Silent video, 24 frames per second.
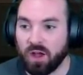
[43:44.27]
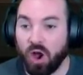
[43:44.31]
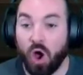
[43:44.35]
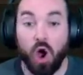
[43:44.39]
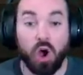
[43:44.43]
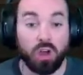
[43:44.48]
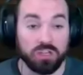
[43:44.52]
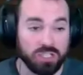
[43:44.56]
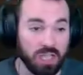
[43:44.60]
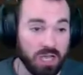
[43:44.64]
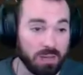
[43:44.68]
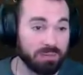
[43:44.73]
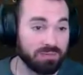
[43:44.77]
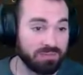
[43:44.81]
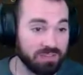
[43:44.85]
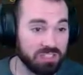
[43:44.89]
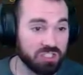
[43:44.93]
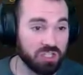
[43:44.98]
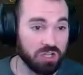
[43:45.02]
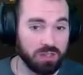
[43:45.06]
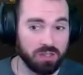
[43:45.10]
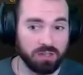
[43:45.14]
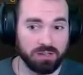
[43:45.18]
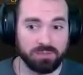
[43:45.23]
On top of
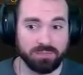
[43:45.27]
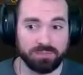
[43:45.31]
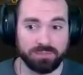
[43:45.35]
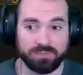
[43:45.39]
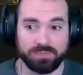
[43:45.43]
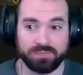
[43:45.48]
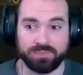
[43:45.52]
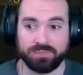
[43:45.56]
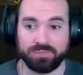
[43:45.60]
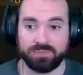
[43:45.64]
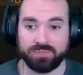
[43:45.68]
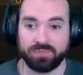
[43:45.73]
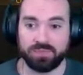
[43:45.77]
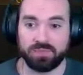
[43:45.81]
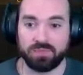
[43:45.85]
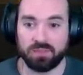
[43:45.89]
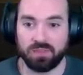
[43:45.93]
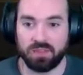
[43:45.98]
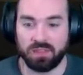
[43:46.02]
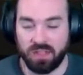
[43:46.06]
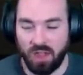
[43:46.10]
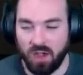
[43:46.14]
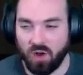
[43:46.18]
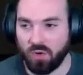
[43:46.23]
each other. Yeah.
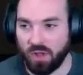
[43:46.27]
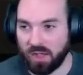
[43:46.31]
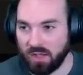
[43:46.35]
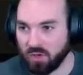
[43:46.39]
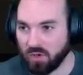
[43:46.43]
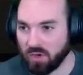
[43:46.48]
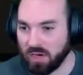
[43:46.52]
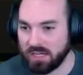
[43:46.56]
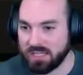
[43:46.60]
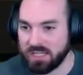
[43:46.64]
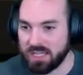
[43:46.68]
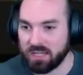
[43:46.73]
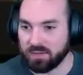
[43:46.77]
Okay, good well, idea.